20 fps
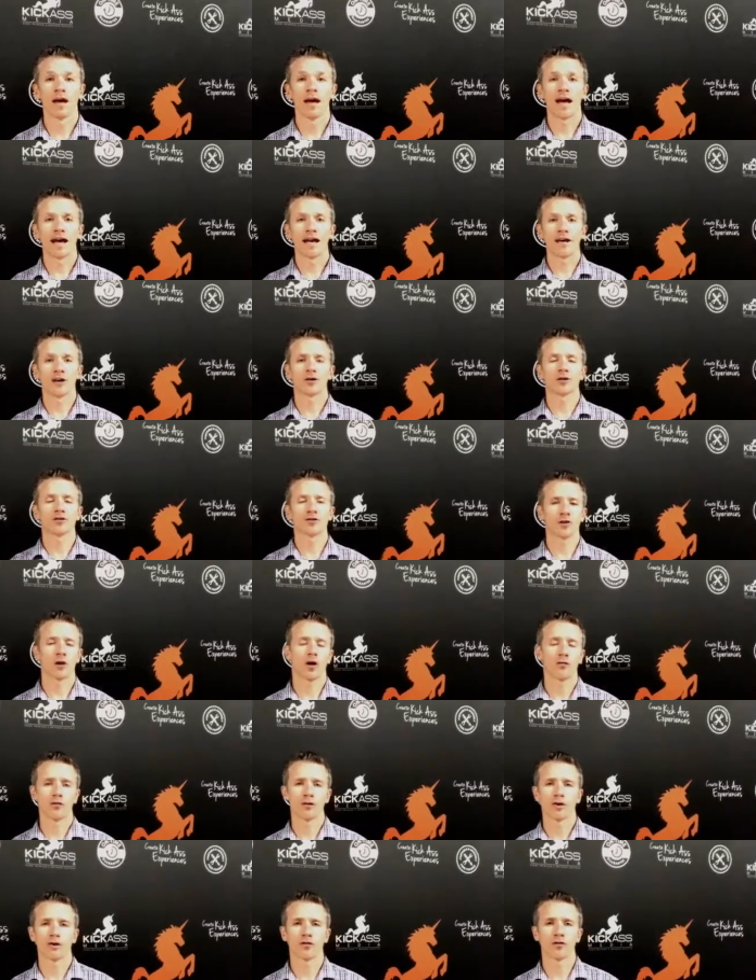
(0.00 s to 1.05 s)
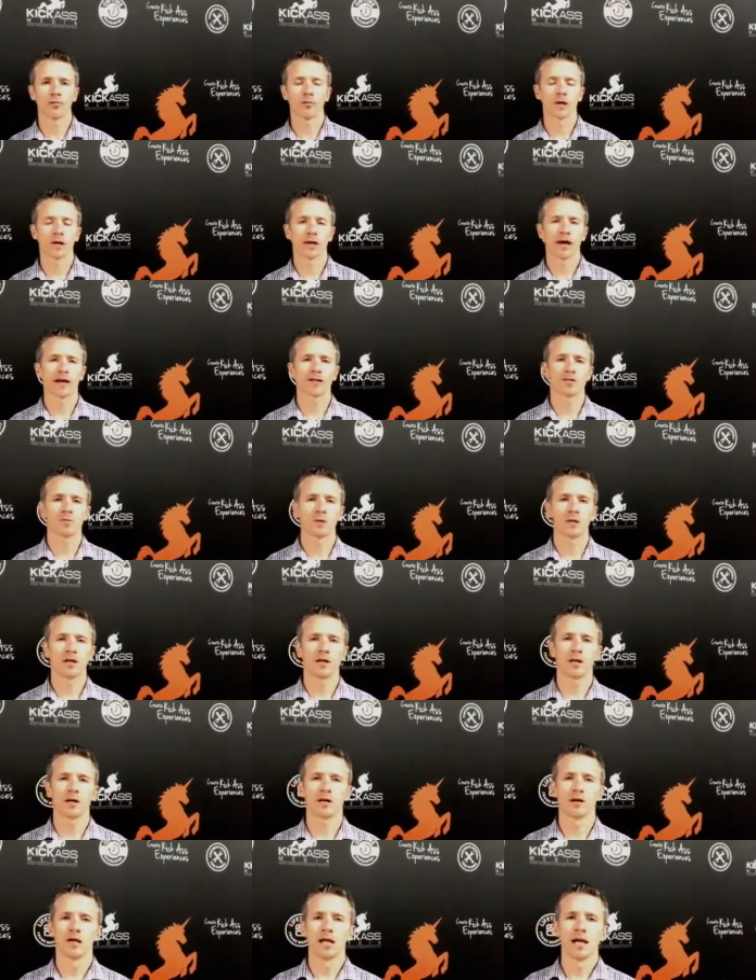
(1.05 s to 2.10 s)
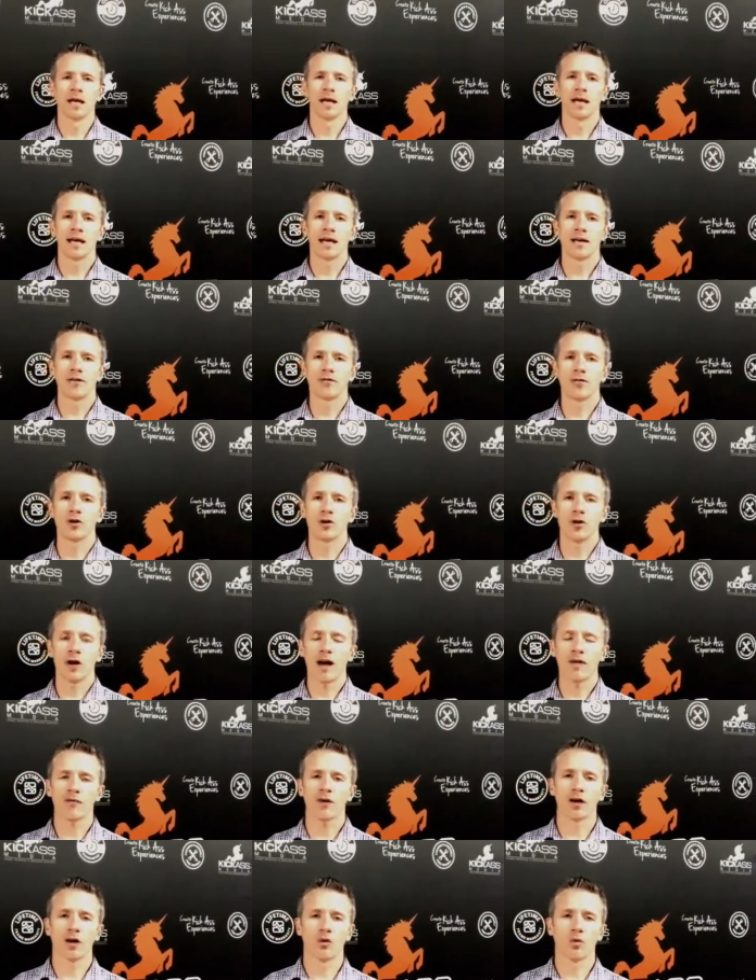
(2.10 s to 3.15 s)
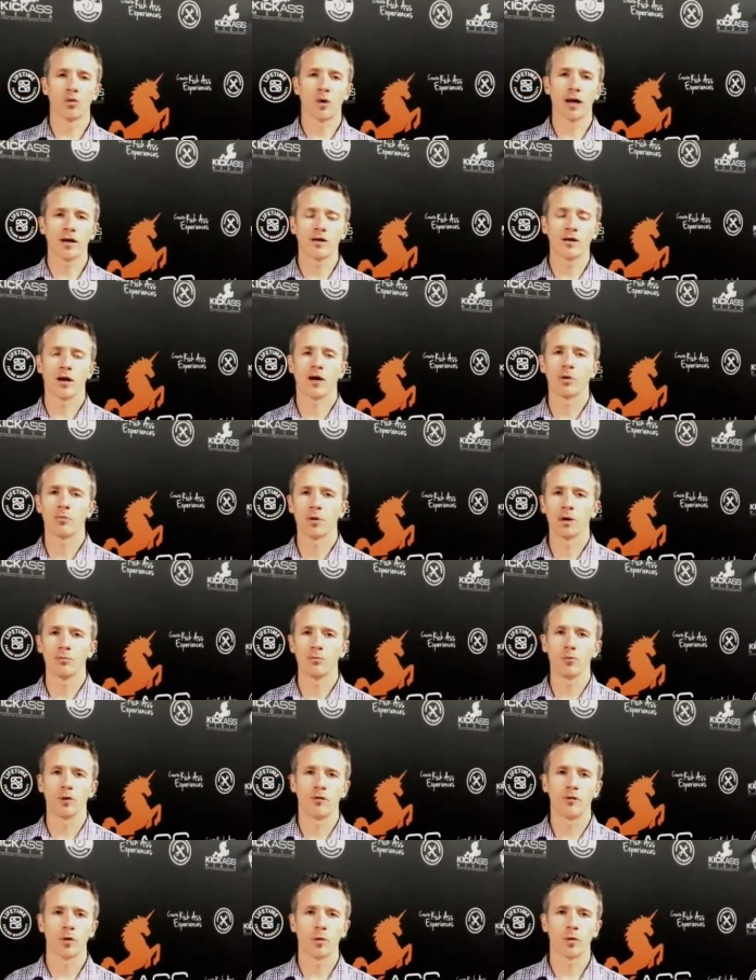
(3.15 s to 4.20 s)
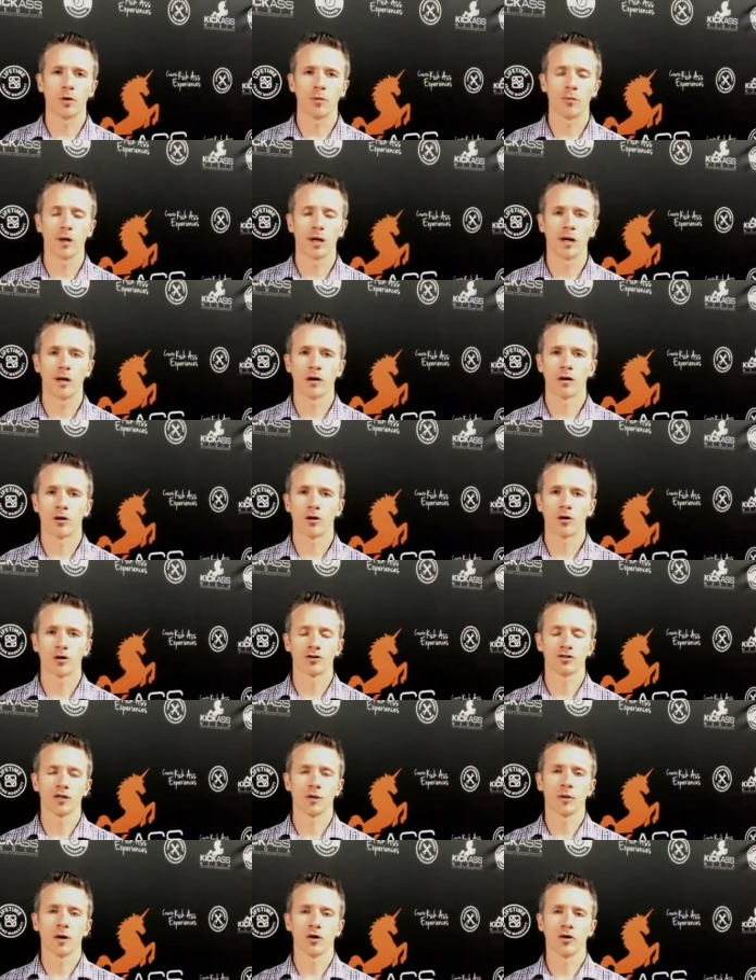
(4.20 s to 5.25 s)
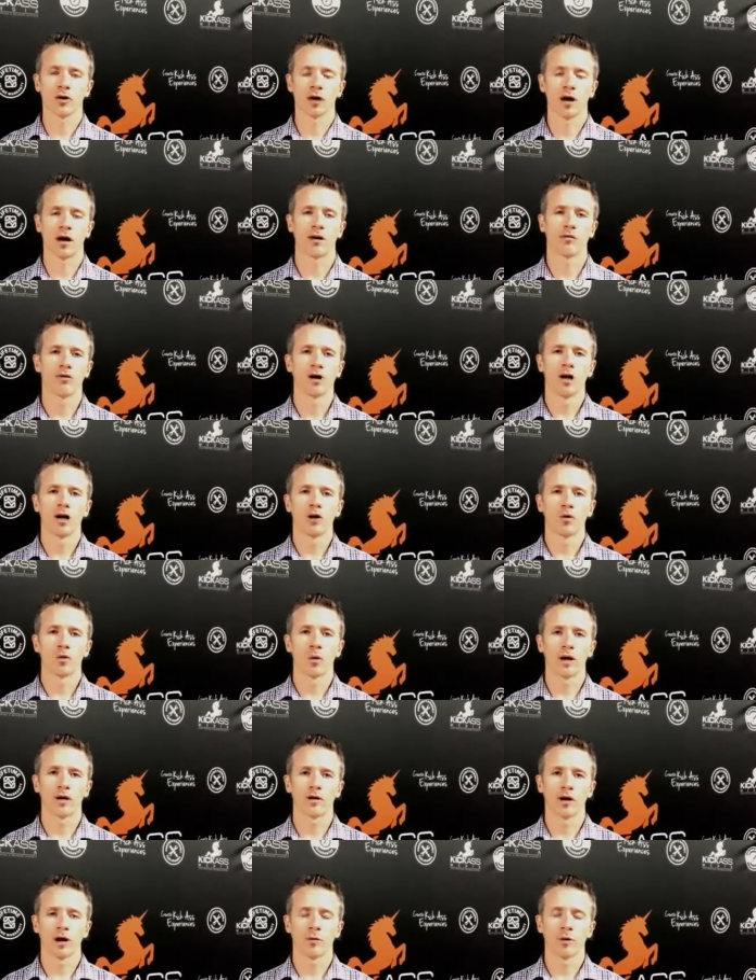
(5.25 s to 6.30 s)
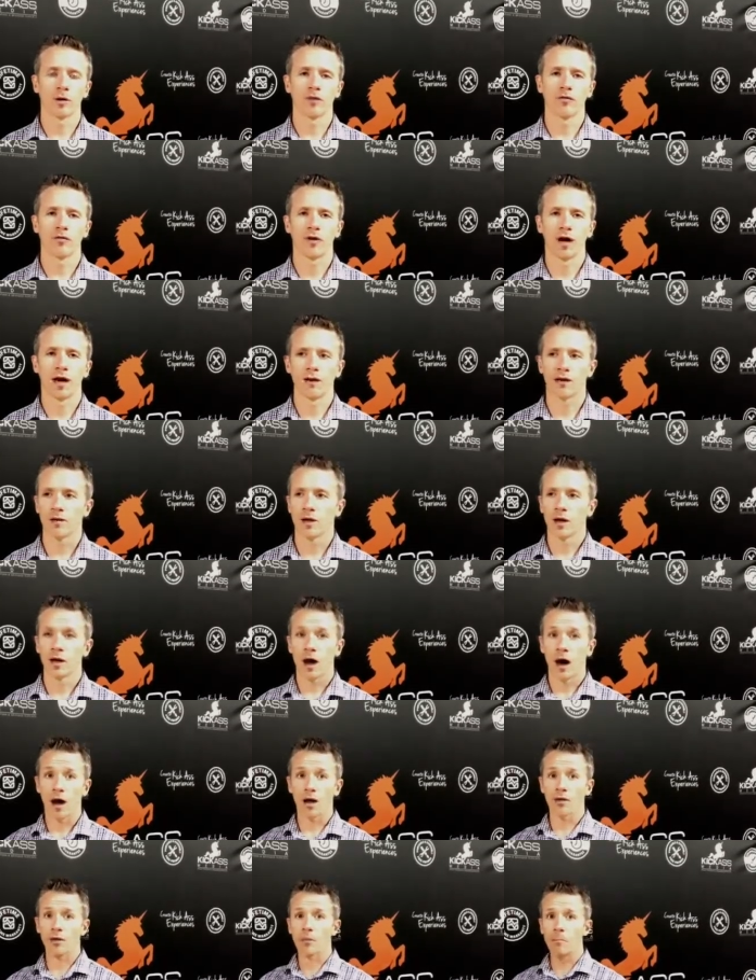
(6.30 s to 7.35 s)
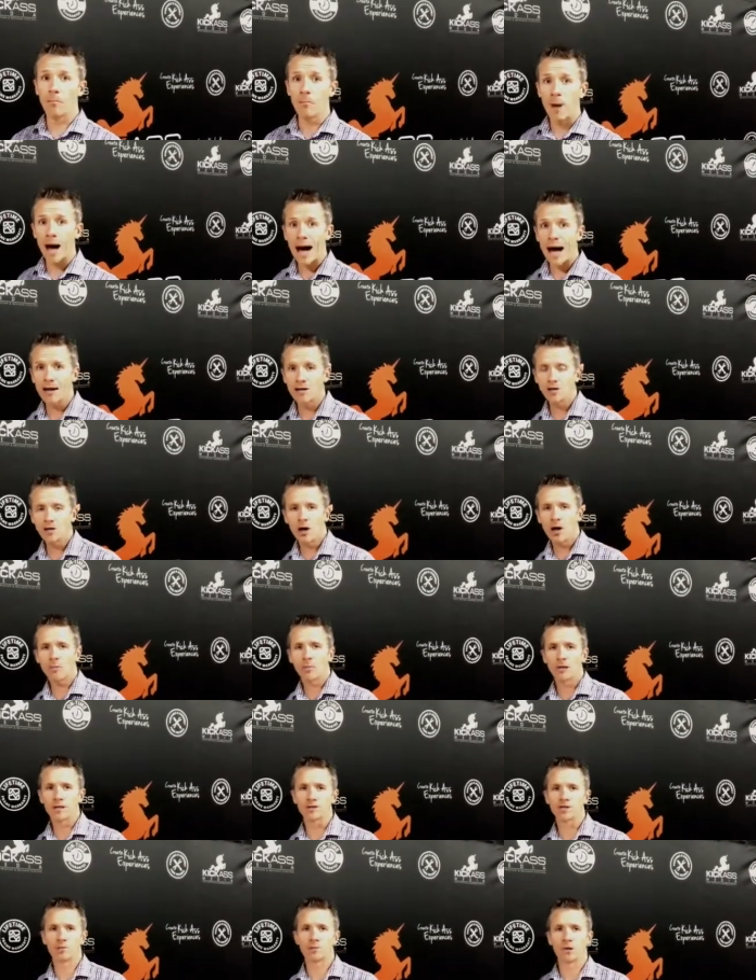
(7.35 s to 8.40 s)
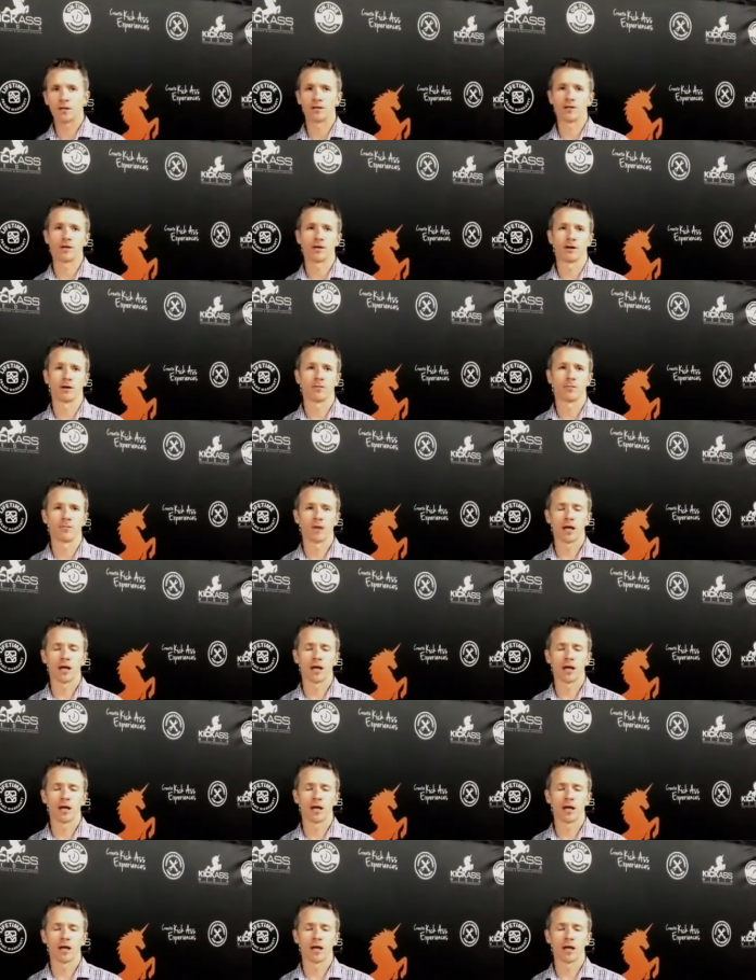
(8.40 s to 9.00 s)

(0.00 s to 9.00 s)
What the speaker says: Hey, Chris Crawford here from Kick-Ass Media. If you're having a red carpet movie premiere or some other kind of red carpet event, the backdrop is a big deal.